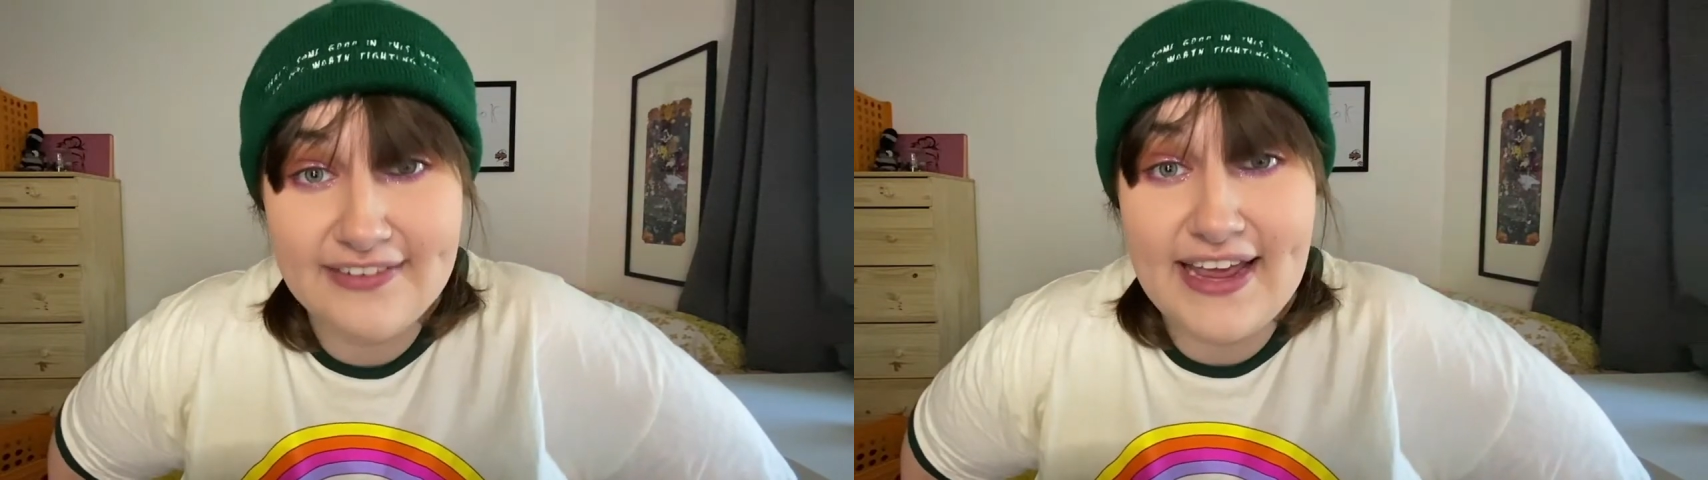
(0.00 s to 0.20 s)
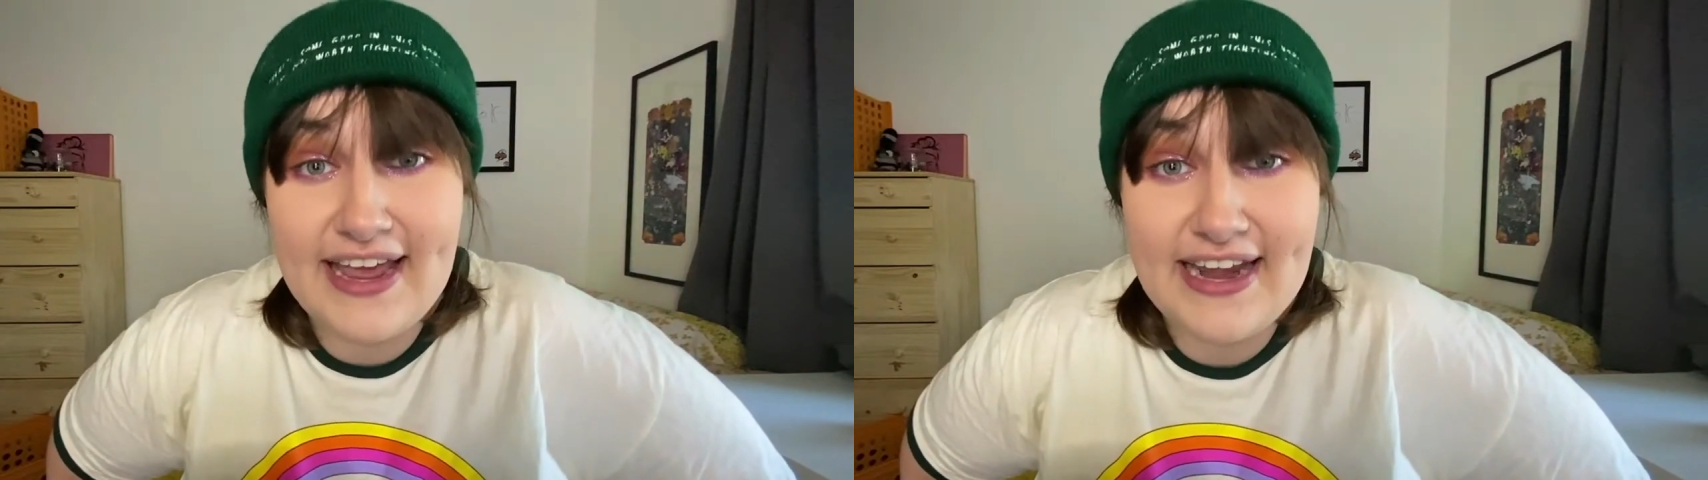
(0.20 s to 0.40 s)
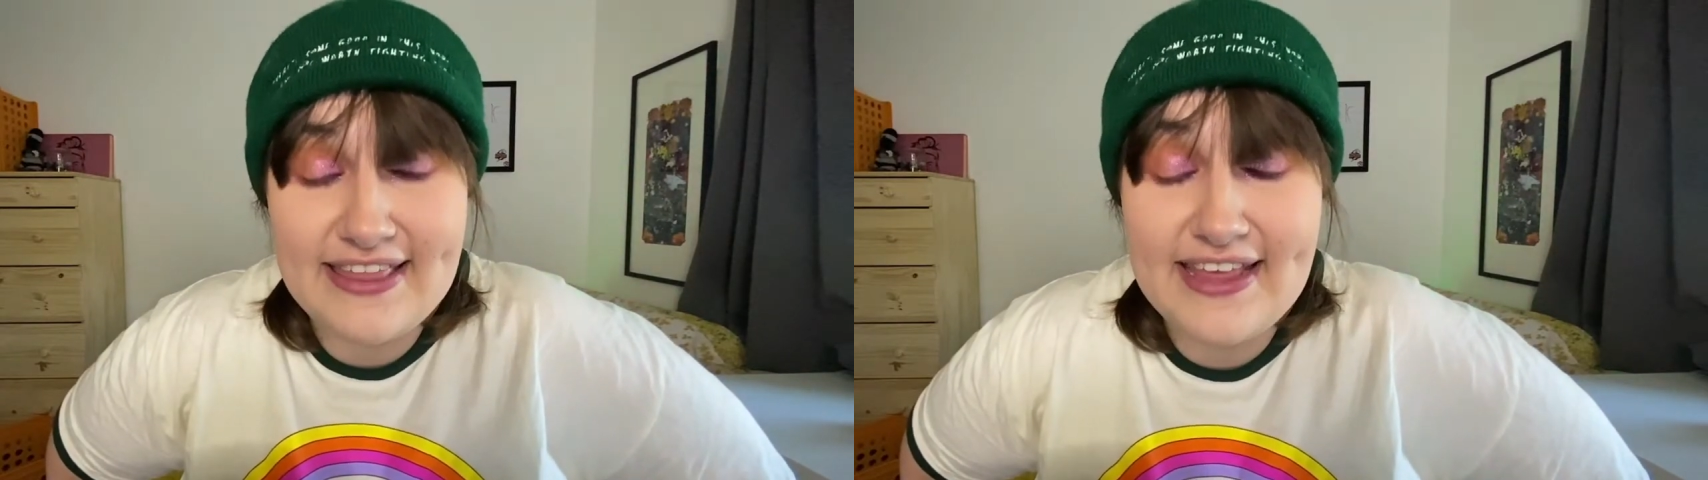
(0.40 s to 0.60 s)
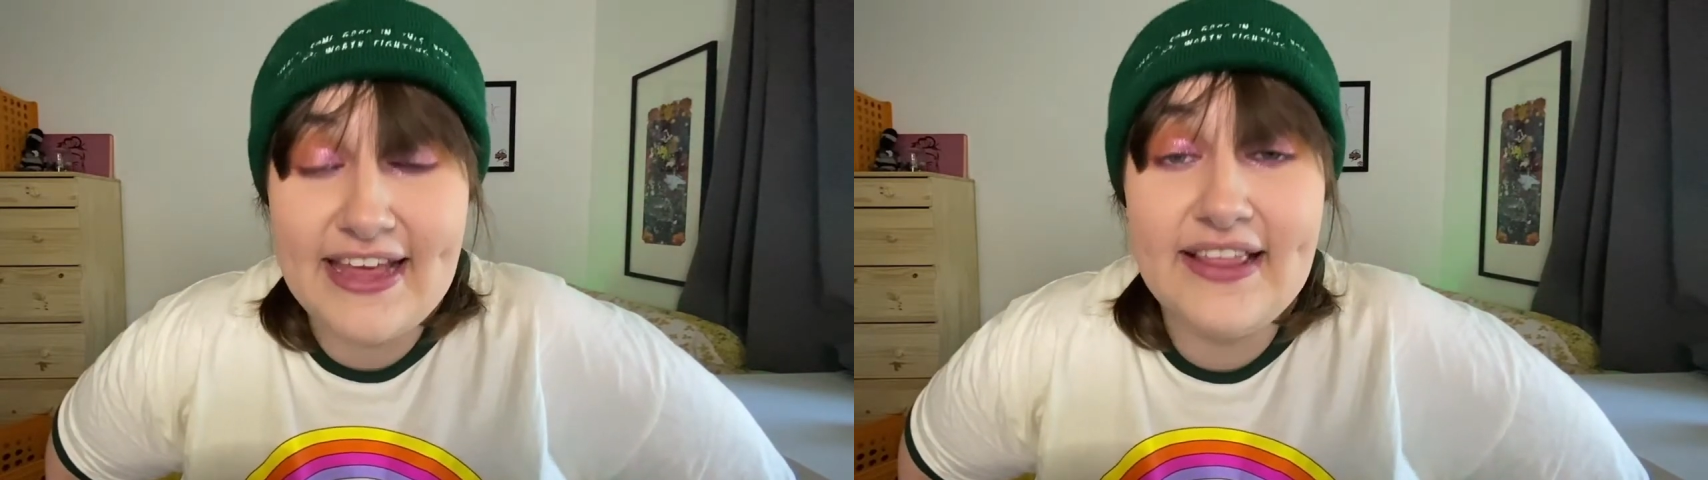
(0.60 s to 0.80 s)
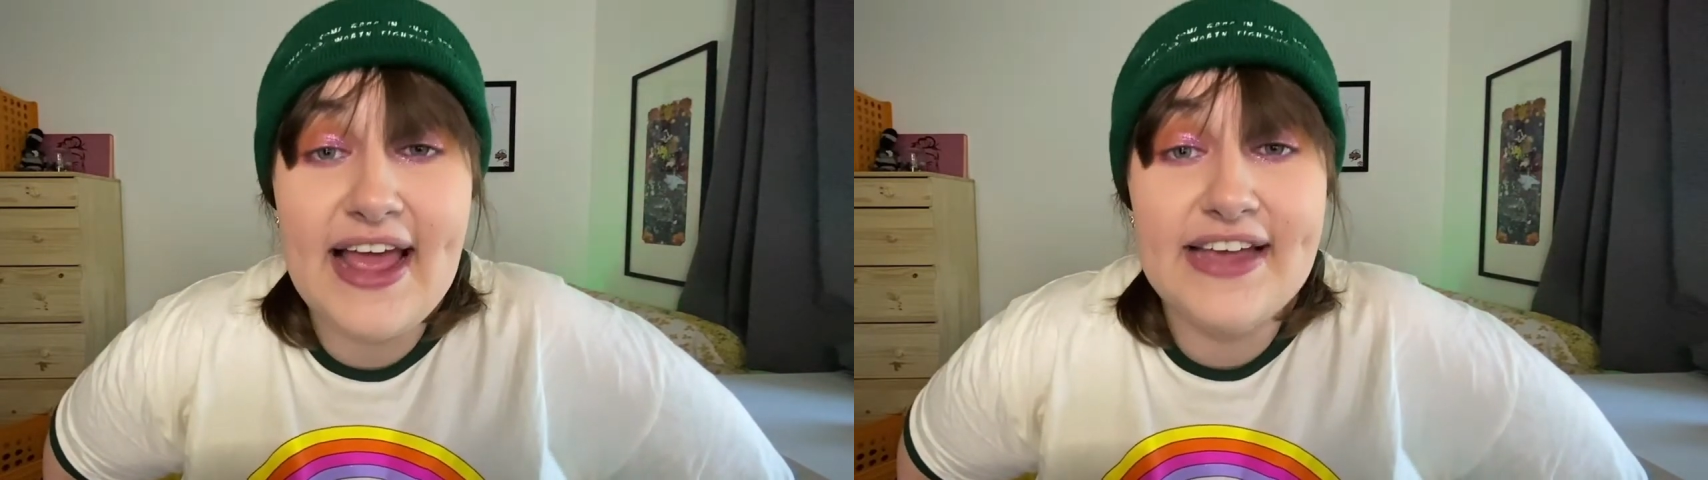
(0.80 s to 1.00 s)
like
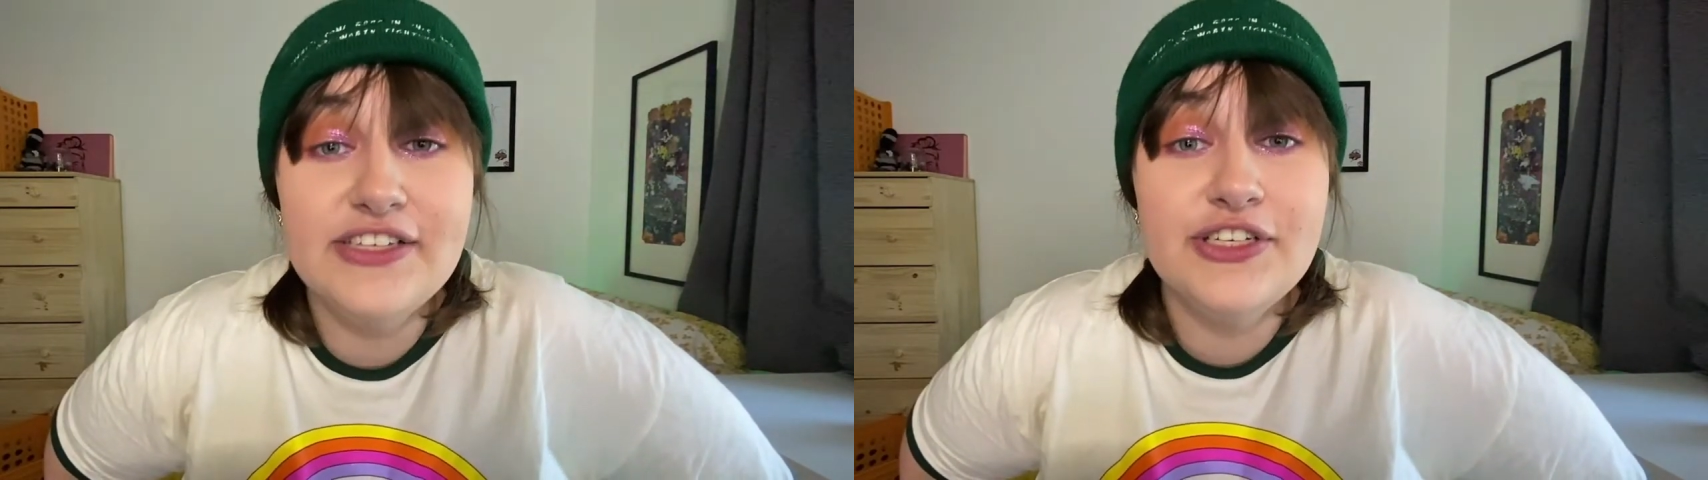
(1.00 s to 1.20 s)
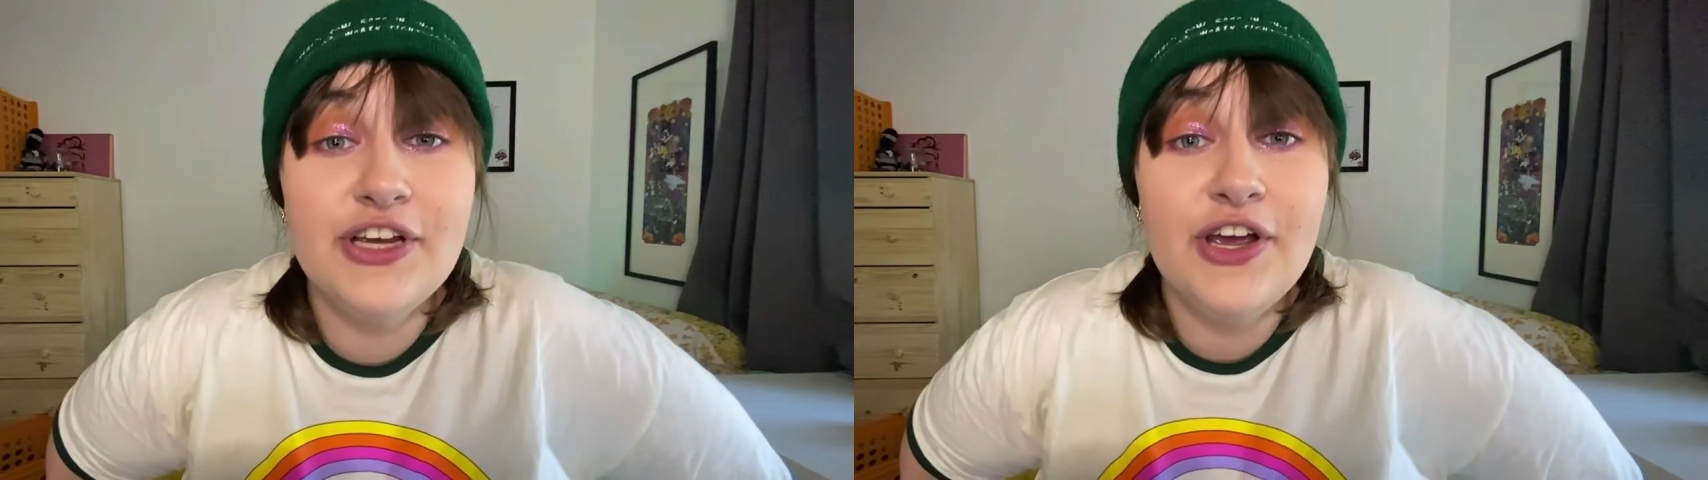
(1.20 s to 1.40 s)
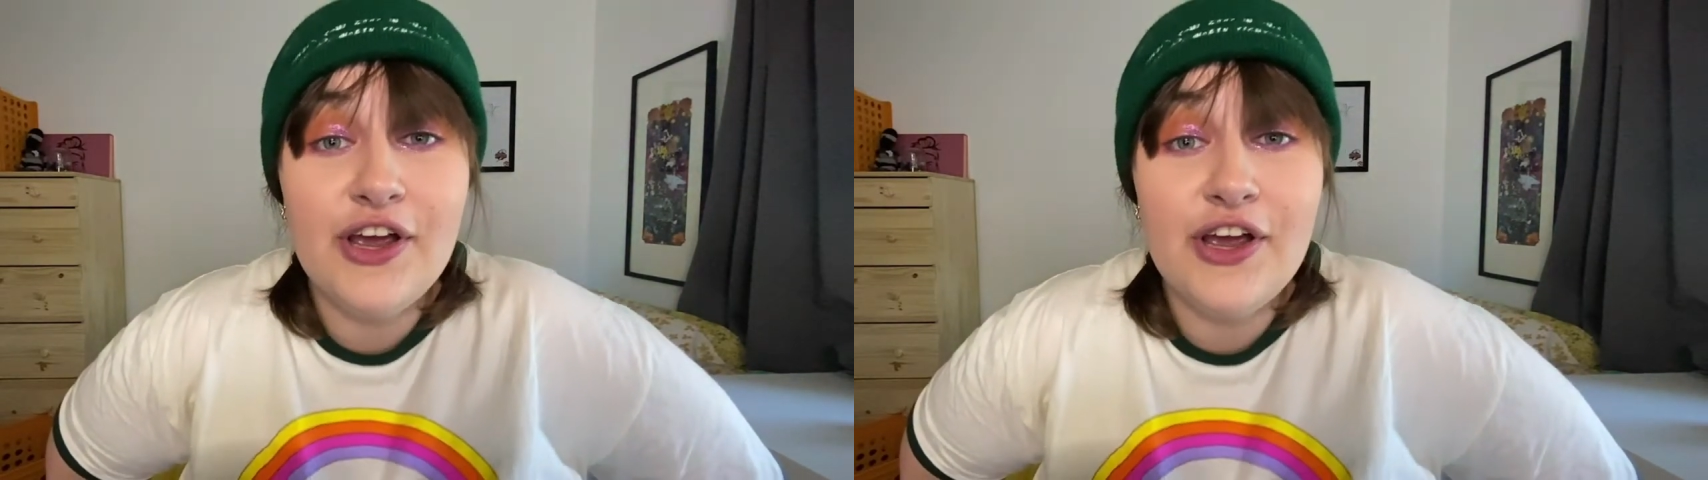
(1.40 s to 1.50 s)
anything less.